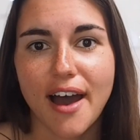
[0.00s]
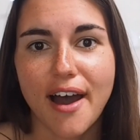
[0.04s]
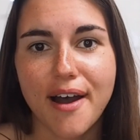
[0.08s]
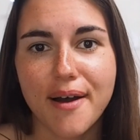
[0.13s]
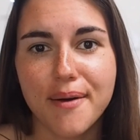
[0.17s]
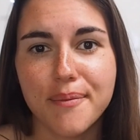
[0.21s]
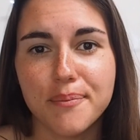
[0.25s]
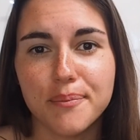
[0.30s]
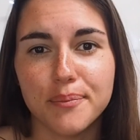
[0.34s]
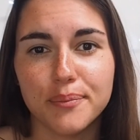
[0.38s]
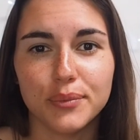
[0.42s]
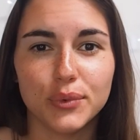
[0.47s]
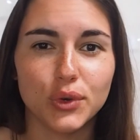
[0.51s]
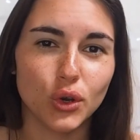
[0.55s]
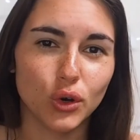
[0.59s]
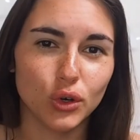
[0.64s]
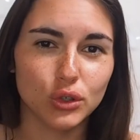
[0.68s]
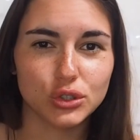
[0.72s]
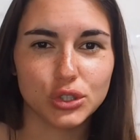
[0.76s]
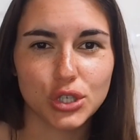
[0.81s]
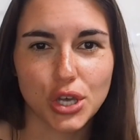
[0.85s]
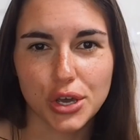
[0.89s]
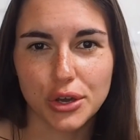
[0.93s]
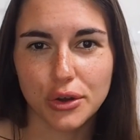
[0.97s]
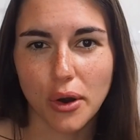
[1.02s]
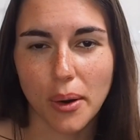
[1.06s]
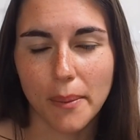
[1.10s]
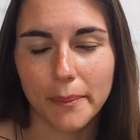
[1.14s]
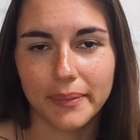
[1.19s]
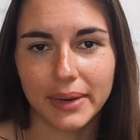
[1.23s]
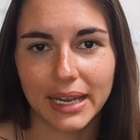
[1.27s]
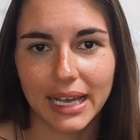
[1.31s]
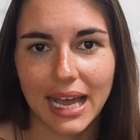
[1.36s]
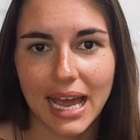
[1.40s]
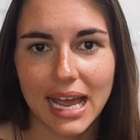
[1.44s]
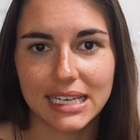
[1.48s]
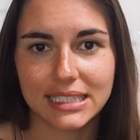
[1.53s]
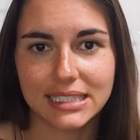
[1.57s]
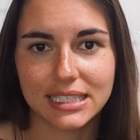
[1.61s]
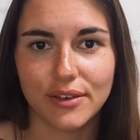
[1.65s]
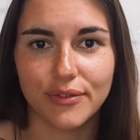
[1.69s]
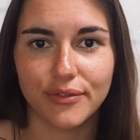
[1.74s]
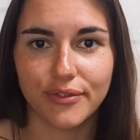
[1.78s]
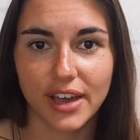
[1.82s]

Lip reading: not too complicated